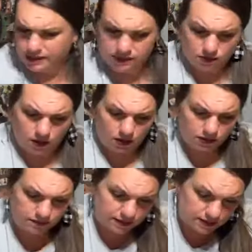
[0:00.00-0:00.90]
All right, so
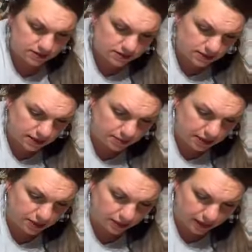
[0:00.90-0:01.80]
all of this is going to
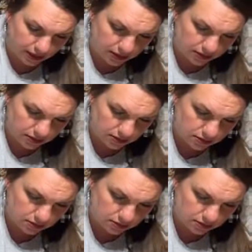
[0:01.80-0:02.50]
be green.